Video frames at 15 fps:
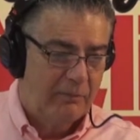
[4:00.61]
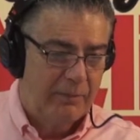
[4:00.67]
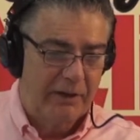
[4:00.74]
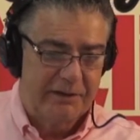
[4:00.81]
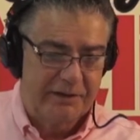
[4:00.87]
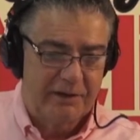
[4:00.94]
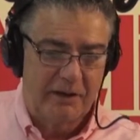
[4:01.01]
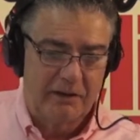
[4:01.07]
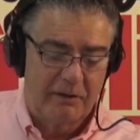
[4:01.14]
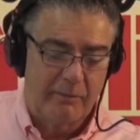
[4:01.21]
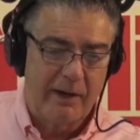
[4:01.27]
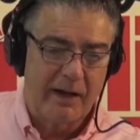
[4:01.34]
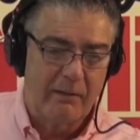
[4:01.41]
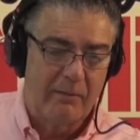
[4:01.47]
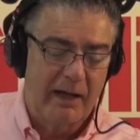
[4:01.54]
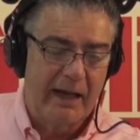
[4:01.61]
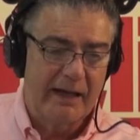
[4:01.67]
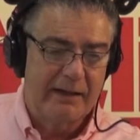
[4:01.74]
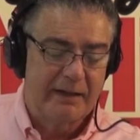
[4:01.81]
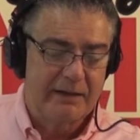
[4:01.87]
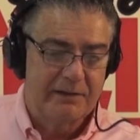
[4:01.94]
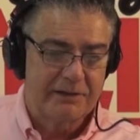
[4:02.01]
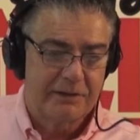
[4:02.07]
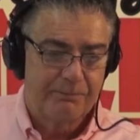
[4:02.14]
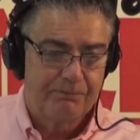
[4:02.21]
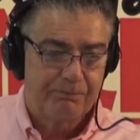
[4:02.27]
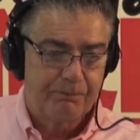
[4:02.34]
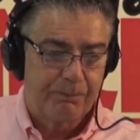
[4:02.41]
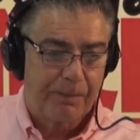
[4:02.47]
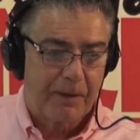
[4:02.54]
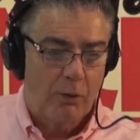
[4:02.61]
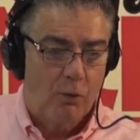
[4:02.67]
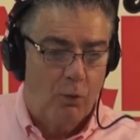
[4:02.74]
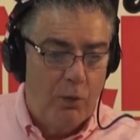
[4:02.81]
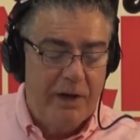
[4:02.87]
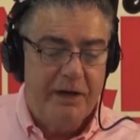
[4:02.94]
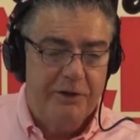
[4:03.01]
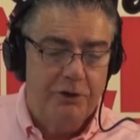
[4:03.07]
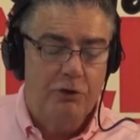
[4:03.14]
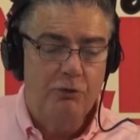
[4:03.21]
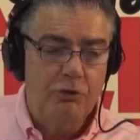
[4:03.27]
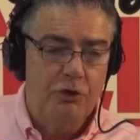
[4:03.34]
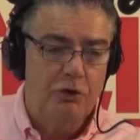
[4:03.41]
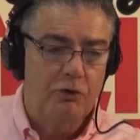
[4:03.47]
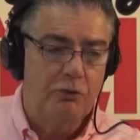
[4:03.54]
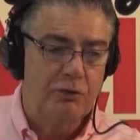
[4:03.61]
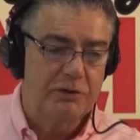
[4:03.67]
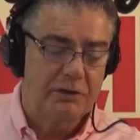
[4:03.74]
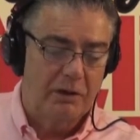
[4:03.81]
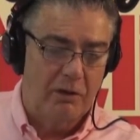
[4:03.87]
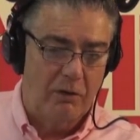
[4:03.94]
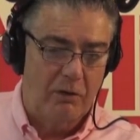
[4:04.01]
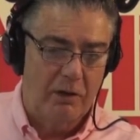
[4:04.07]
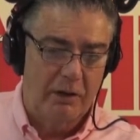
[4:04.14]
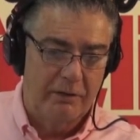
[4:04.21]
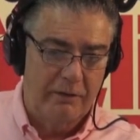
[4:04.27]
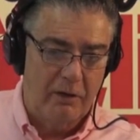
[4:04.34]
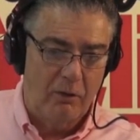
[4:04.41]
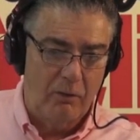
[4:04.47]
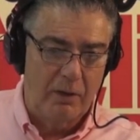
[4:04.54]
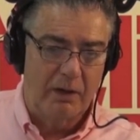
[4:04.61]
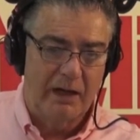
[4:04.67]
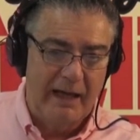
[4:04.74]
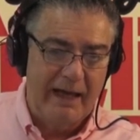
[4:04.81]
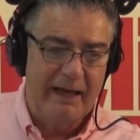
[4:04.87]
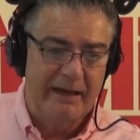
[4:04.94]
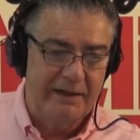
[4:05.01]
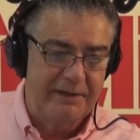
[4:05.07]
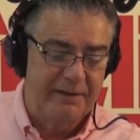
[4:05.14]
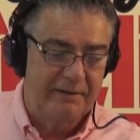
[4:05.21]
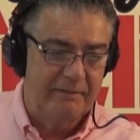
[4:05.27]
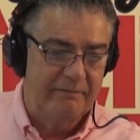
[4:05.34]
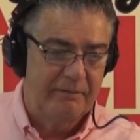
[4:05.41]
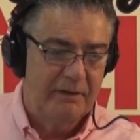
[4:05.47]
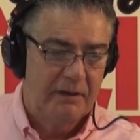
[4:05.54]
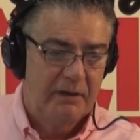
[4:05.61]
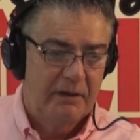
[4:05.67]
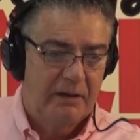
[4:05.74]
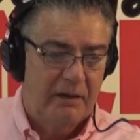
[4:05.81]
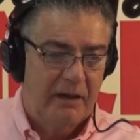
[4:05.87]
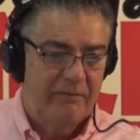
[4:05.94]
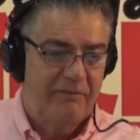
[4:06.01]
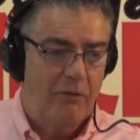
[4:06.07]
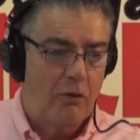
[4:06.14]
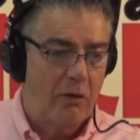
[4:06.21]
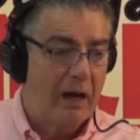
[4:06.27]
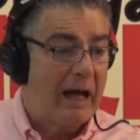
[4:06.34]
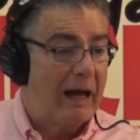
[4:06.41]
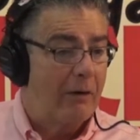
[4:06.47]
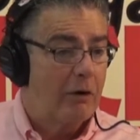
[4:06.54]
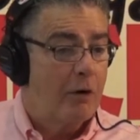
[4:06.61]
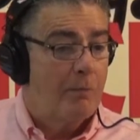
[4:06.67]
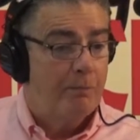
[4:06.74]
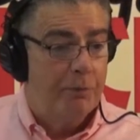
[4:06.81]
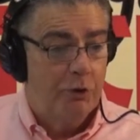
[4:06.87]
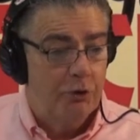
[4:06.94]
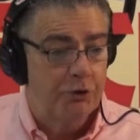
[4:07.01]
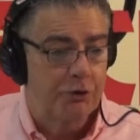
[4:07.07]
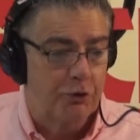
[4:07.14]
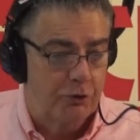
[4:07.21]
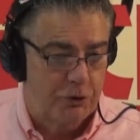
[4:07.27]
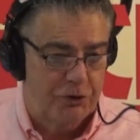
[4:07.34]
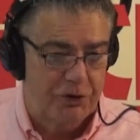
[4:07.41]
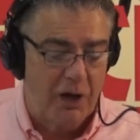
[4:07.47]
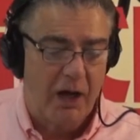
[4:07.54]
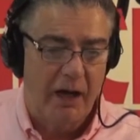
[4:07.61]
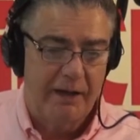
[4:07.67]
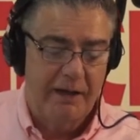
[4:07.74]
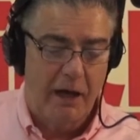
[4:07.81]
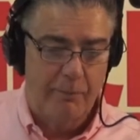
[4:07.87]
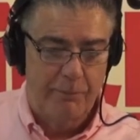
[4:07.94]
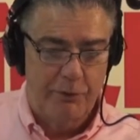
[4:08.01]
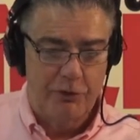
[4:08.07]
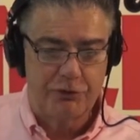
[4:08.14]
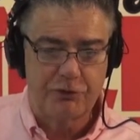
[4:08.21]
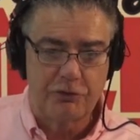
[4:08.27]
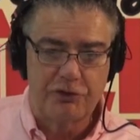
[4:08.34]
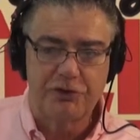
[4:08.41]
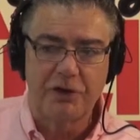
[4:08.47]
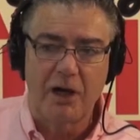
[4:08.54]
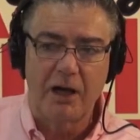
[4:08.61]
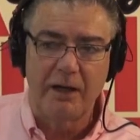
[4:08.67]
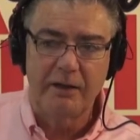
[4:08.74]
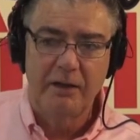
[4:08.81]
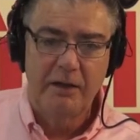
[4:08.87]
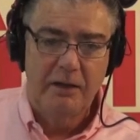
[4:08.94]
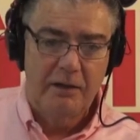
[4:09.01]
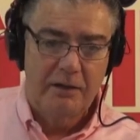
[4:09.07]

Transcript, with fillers: but uh, the bottom line is we do use uh, oil additive for our booster shot, a booster shot